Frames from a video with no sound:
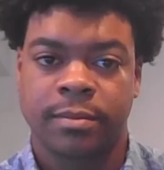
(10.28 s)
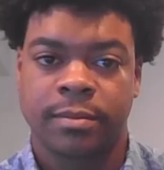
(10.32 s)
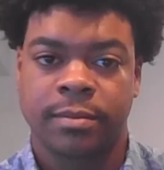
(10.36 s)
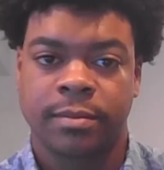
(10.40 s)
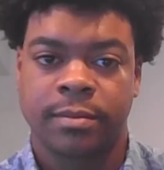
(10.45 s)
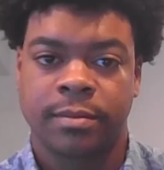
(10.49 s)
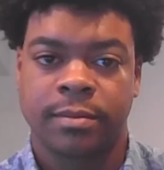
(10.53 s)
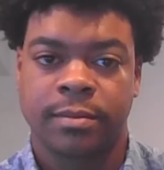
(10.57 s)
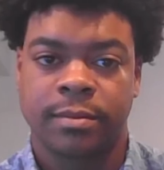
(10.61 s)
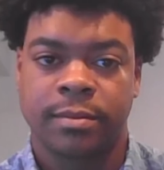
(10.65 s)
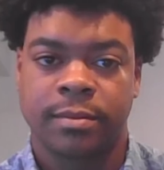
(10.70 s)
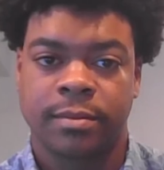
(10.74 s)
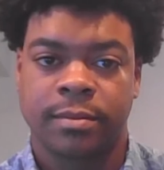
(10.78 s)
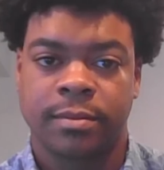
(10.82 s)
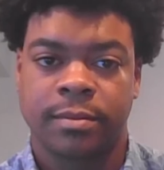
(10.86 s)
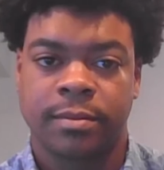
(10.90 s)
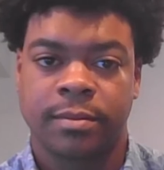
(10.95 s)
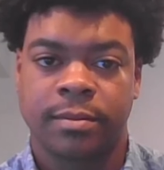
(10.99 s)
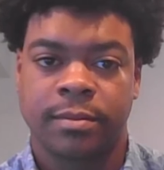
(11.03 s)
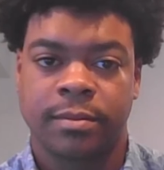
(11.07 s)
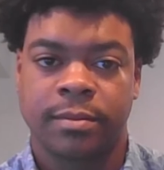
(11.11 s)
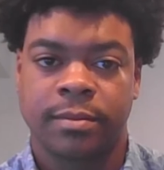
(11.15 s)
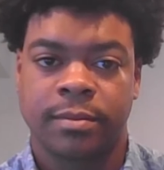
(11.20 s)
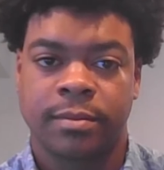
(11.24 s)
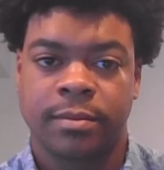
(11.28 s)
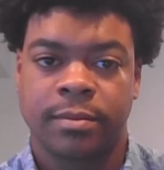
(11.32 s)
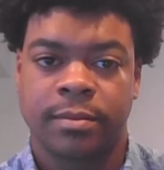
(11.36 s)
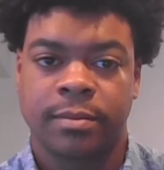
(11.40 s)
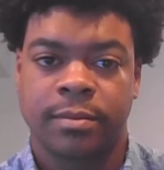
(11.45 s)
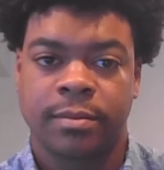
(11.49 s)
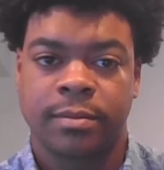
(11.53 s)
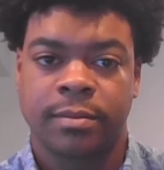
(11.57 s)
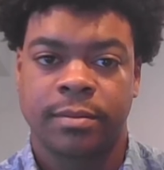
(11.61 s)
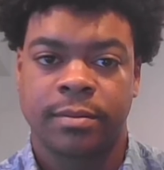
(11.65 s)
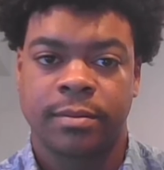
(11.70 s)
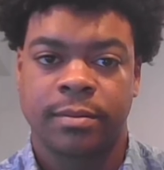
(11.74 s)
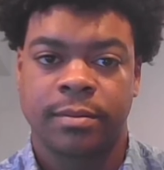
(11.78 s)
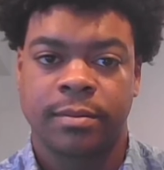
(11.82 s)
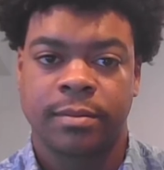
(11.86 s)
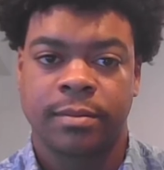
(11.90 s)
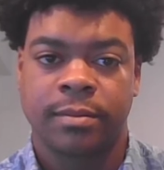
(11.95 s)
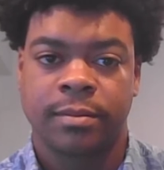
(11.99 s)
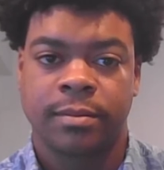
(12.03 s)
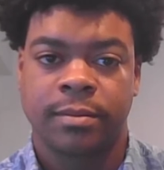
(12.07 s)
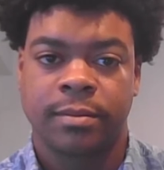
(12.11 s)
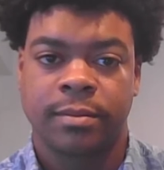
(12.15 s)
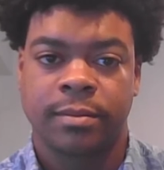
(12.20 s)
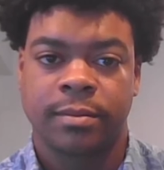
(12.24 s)

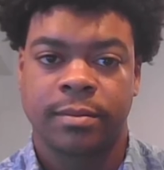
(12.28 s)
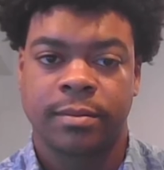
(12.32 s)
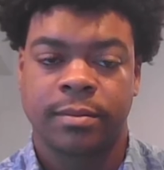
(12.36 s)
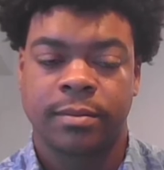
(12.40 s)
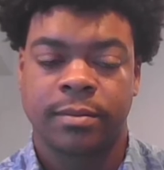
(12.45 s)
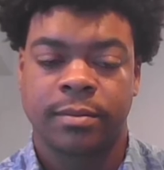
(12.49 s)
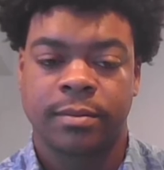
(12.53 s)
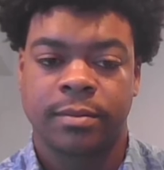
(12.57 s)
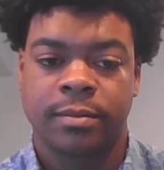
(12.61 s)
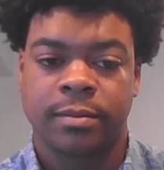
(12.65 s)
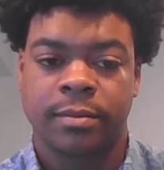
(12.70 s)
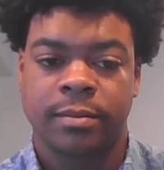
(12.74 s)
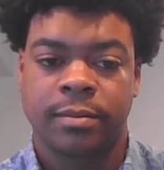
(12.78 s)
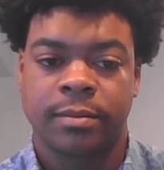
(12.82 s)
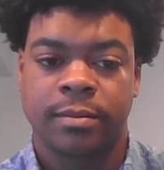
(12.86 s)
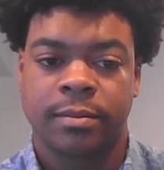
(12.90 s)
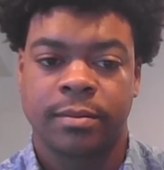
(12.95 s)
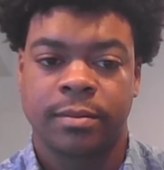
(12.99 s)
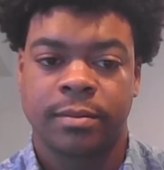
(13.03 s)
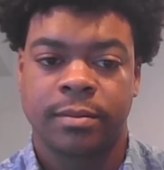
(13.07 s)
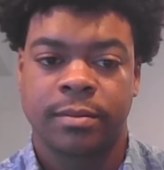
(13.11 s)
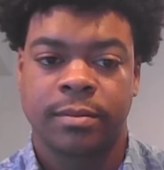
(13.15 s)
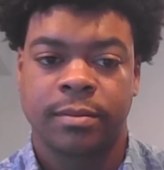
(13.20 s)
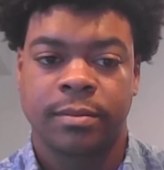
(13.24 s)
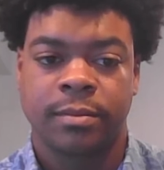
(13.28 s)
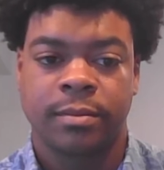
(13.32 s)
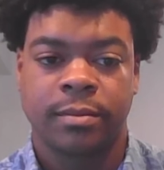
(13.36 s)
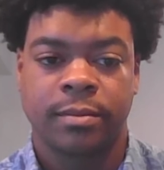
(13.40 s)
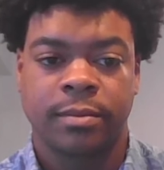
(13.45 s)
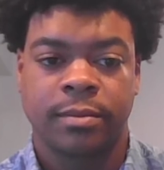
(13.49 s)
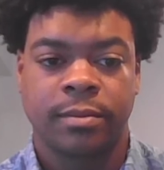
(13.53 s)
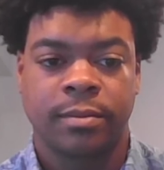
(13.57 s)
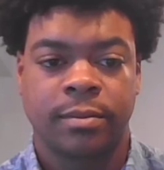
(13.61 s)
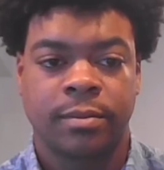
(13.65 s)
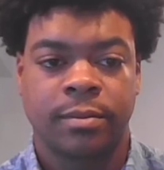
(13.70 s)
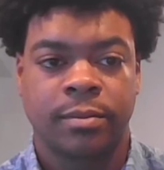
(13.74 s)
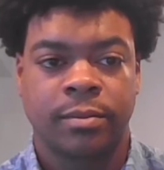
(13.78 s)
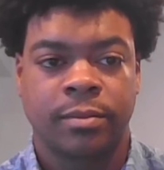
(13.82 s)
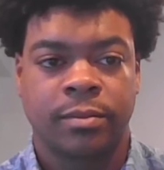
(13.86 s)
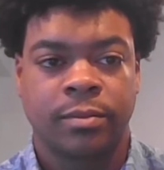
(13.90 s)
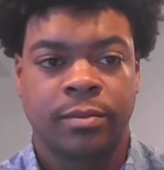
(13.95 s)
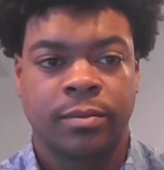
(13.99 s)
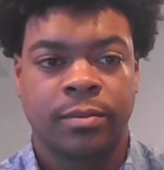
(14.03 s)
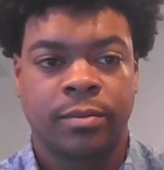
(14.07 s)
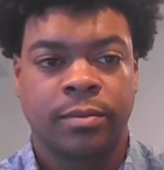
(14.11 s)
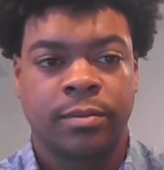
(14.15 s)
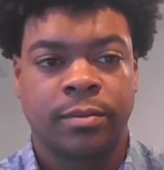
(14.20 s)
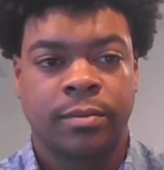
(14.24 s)

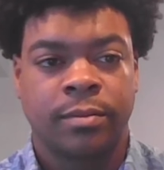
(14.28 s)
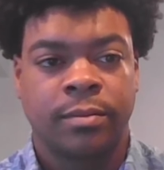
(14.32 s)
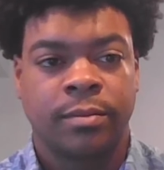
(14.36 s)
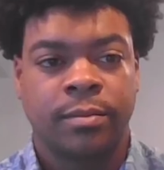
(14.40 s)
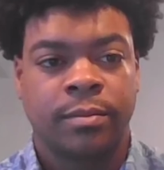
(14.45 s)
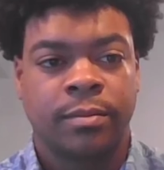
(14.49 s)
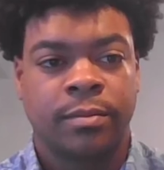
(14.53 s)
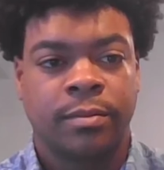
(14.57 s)
(silent)